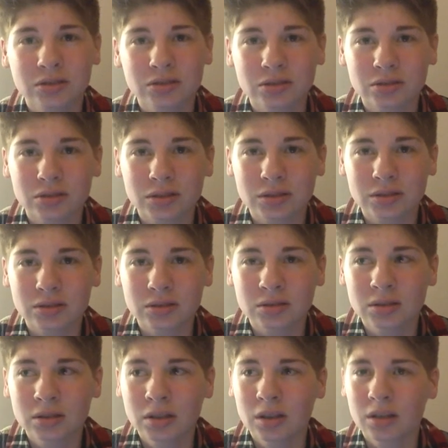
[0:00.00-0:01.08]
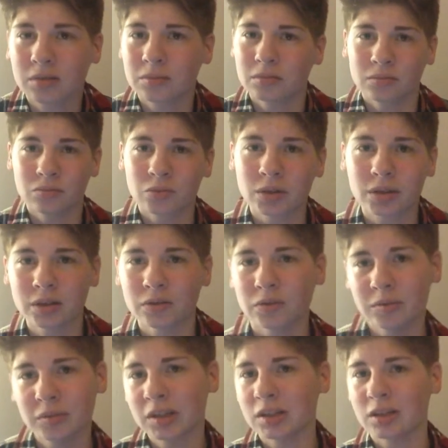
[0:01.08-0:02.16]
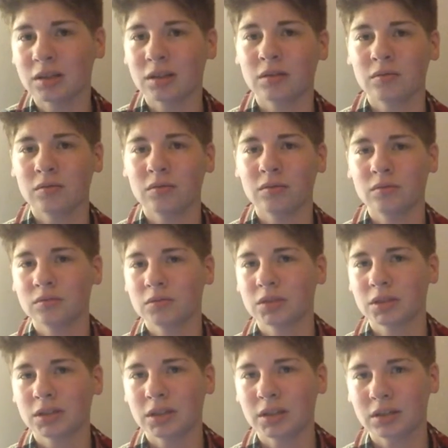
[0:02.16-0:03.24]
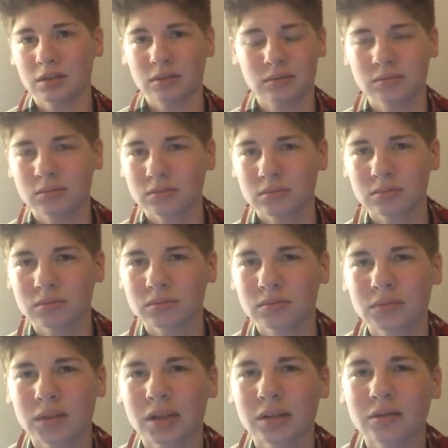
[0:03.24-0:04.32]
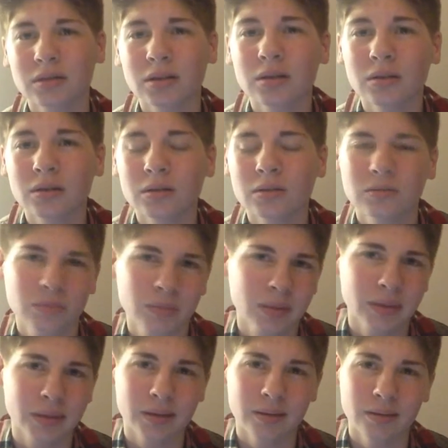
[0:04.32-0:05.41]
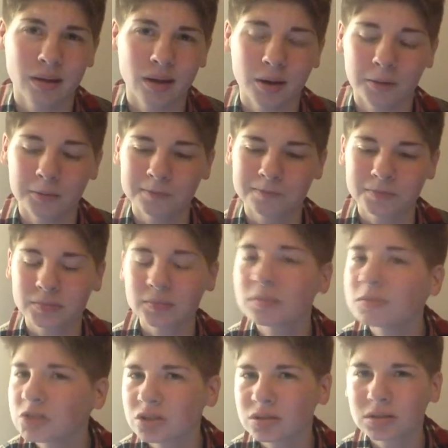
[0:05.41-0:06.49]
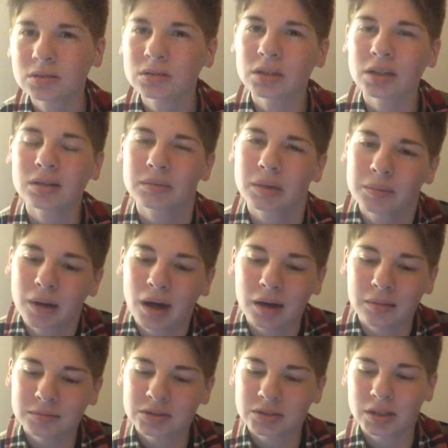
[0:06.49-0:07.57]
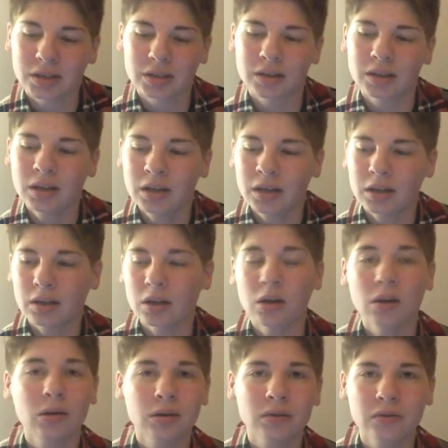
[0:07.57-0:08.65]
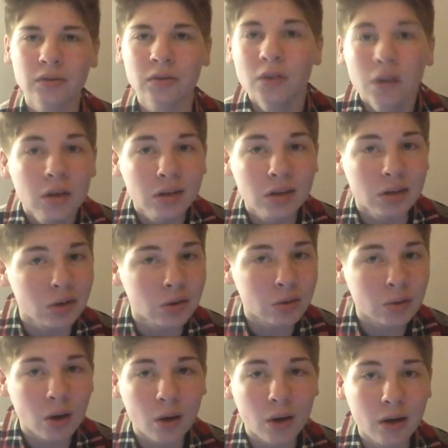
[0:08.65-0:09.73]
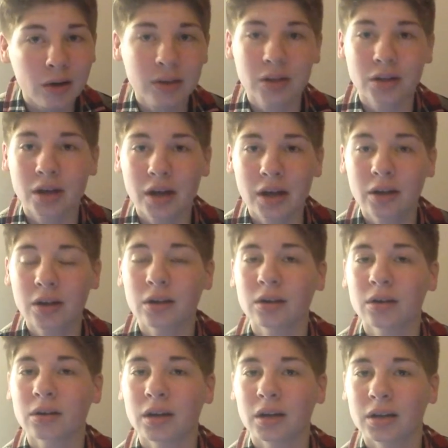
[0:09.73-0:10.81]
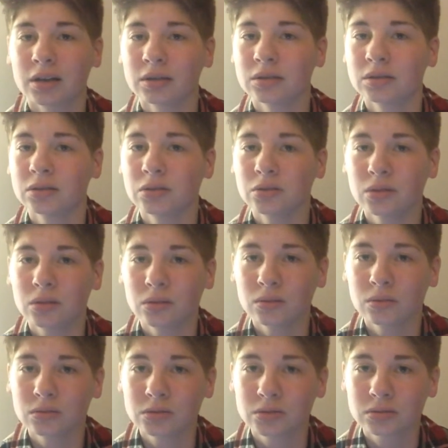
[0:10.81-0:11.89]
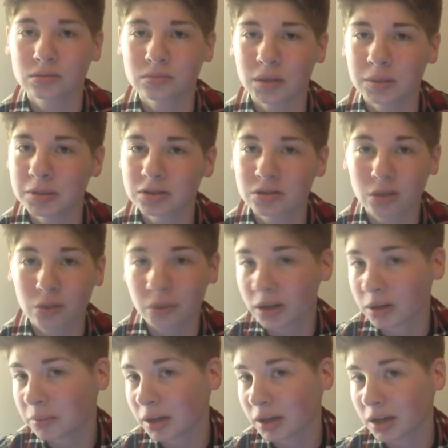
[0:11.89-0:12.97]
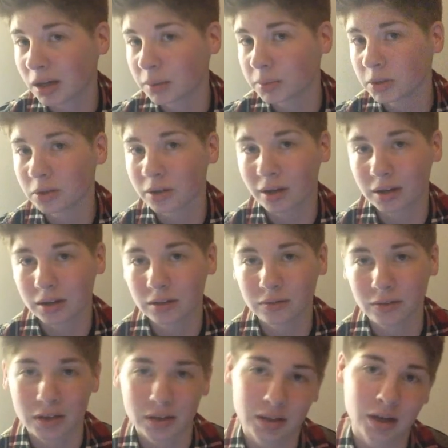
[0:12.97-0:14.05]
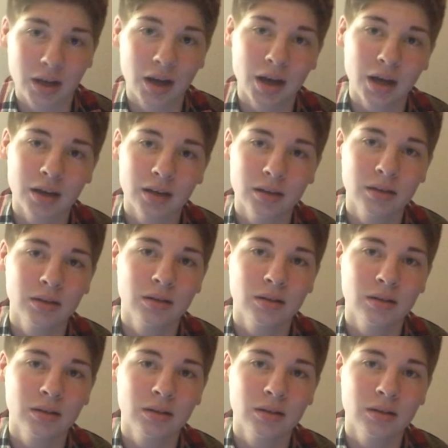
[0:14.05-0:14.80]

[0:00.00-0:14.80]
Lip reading: sister is, and really feminine and really, I don't know. Just this year my mom said, if you don't grow out your hair and you don't maybe start wearing makeup, you're not going to find a guy.